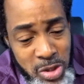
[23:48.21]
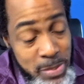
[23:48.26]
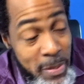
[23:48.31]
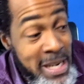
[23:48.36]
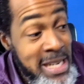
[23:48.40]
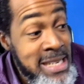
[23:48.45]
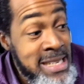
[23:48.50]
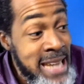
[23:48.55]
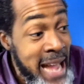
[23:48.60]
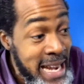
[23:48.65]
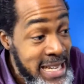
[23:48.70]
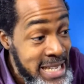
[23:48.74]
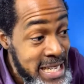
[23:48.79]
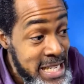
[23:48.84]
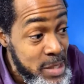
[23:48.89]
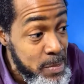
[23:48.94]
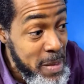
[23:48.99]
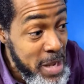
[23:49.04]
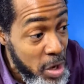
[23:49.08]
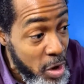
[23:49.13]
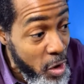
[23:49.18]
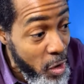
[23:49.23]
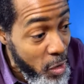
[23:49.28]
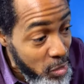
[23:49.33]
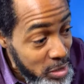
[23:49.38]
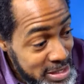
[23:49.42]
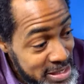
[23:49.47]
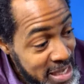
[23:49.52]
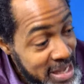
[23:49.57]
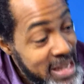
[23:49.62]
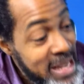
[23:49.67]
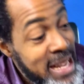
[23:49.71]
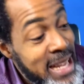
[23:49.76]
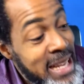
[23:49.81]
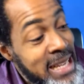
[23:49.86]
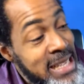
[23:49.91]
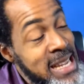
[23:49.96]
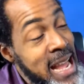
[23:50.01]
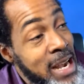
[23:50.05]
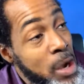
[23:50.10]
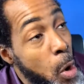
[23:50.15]
But that is because
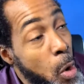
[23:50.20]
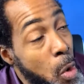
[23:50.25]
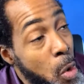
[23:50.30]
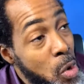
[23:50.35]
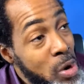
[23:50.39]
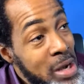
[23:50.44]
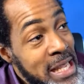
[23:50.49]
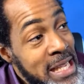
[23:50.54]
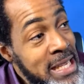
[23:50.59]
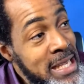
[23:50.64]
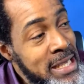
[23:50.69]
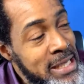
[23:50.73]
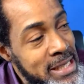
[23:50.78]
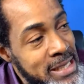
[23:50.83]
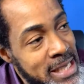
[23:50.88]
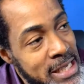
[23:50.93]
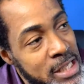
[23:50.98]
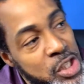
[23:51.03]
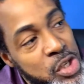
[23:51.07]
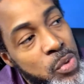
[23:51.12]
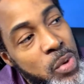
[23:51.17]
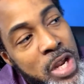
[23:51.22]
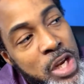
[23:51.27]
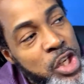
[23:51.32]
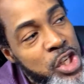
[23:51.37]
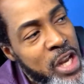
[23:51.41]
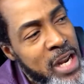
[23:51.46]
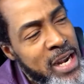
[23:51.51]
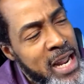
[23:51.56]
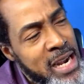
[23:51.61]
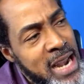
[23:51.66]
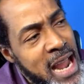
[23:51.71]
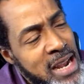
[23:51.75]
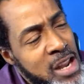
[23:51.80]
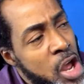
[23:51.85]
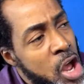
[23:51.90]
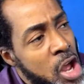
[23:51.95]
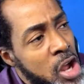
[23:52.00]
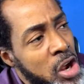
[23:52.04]
that whole yeast situation and that